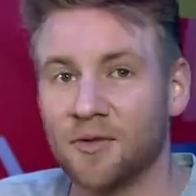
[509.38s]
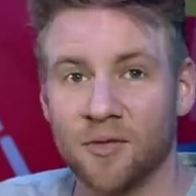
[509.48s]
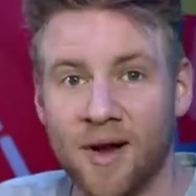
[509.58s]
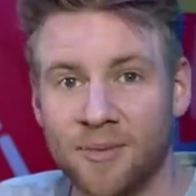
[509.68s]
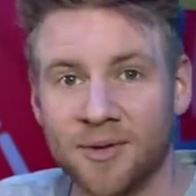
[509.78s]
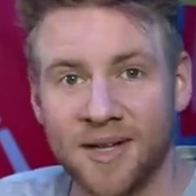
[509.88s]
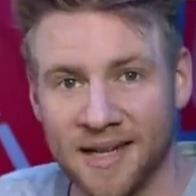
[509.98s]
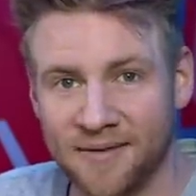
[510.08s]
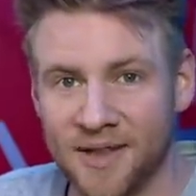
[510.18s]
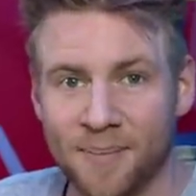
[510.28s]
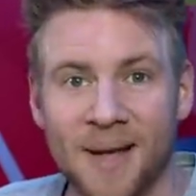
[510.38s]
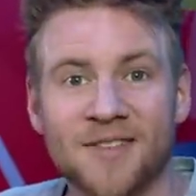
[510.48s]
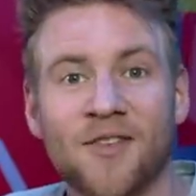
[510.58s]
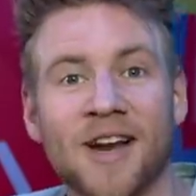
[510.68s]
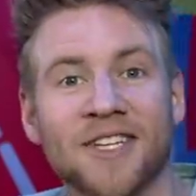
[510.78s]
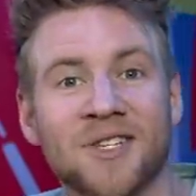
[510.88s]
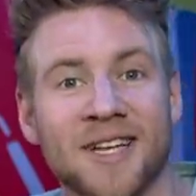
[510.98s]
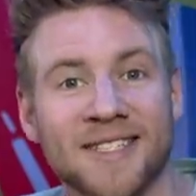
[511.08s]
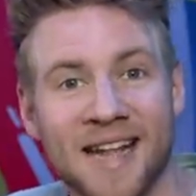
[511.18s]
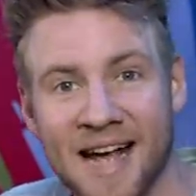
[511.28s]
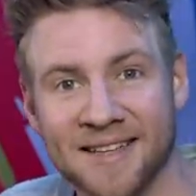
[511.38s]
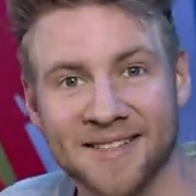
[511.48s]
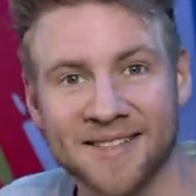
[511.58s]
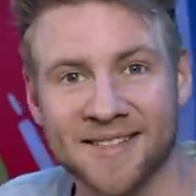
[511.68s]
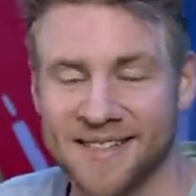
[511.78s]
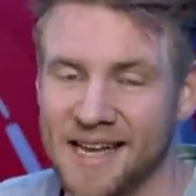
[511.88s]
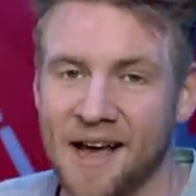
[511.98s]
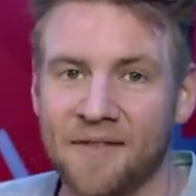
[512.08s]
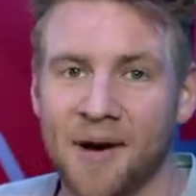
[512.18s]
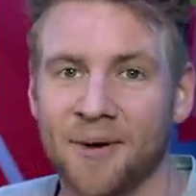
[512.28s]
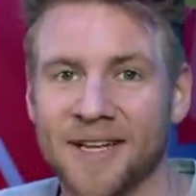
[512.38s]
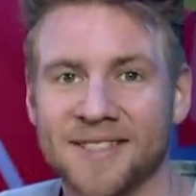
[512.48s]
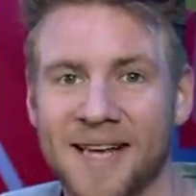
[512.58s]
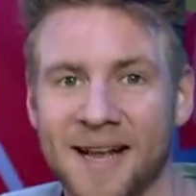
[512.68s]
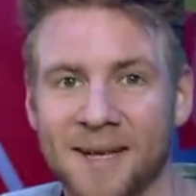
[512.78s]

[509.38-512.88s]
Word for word: off with Rebelle and give it the best fighting chance it has and see how far we can take